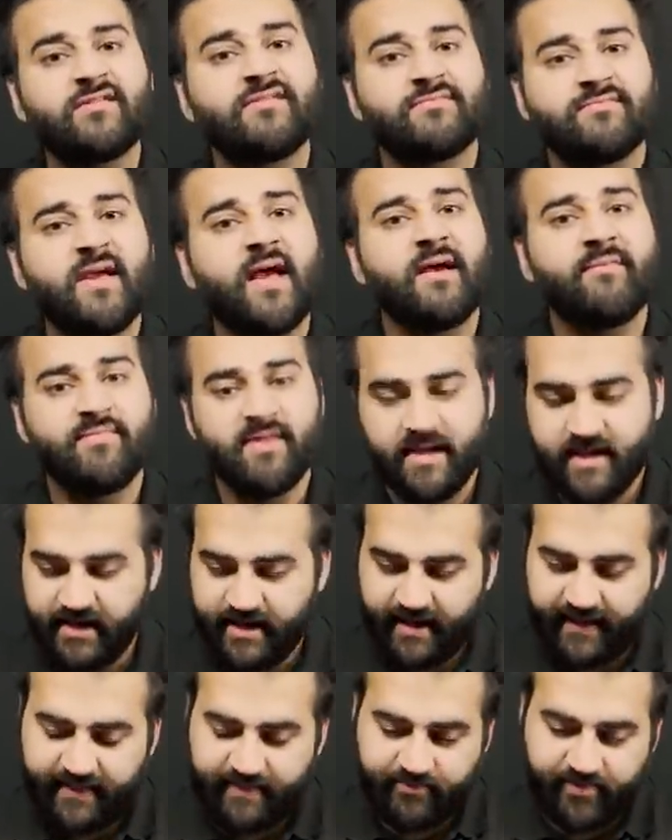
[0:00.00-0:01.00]
Guardians. Yeah,
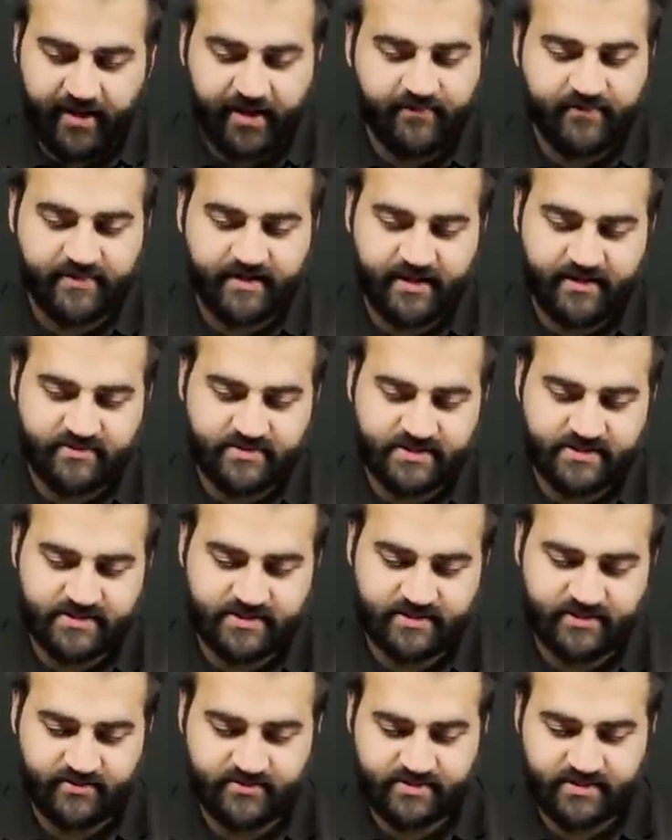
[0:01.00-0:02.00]
and then put everything else
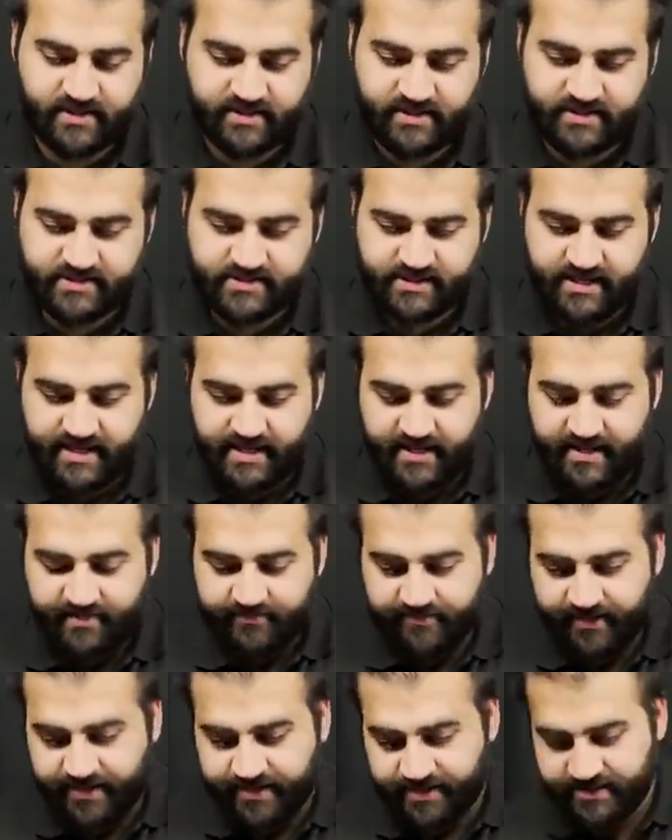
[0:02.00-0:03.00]
into those guys.
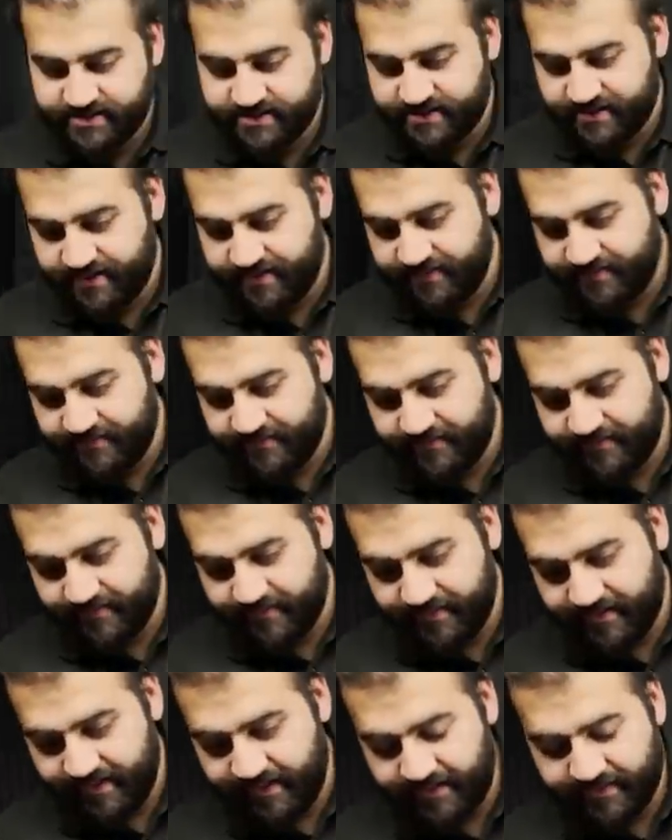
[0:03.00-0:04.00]
Because, um,
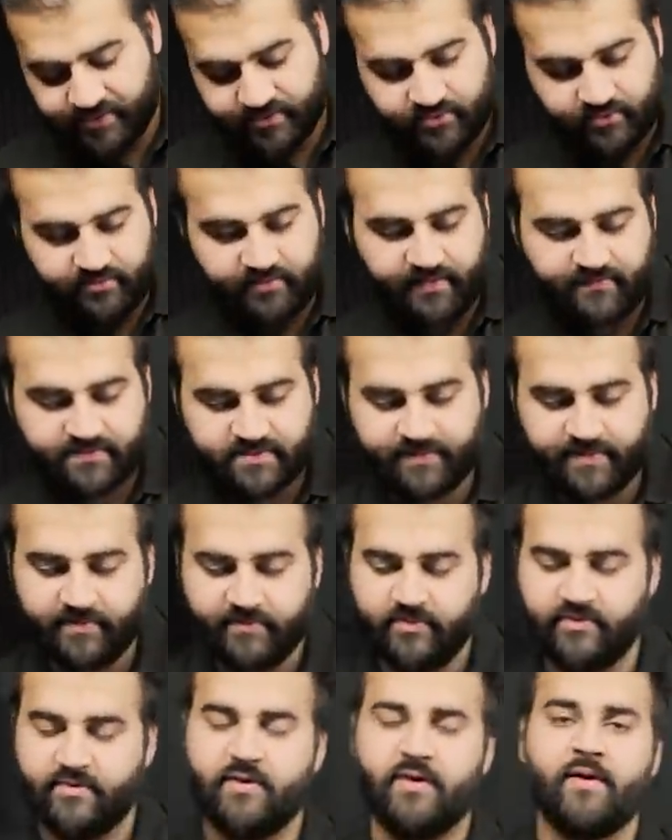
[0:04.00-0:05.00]
yeah, the Storm Raven's a bit
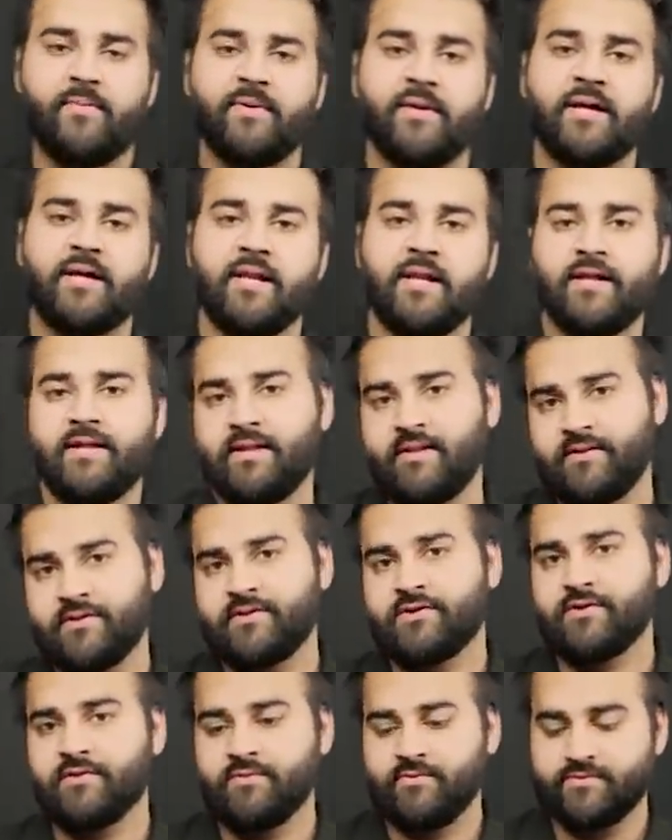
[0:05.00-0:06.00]
more reliable at killing than
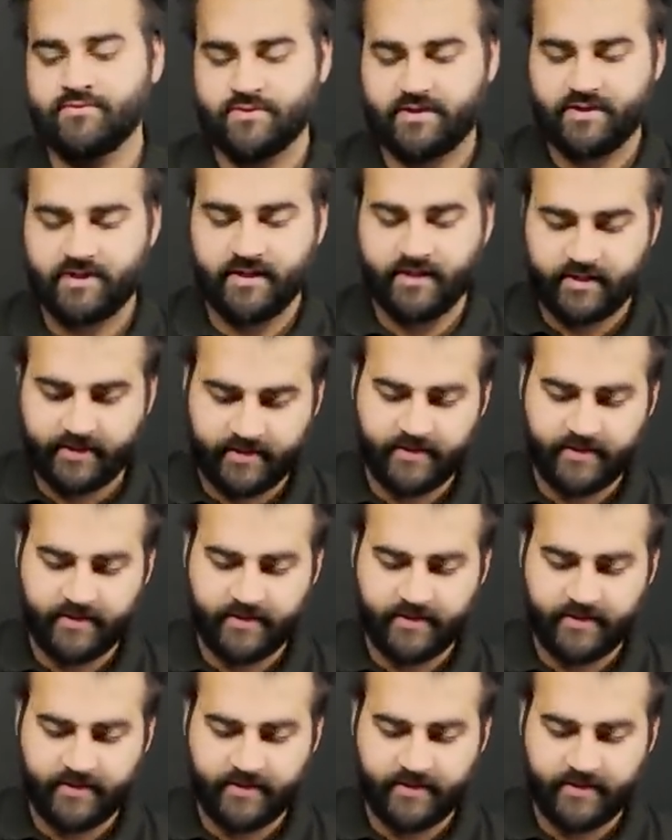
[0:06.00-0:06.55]
the Thunderwolves, I think.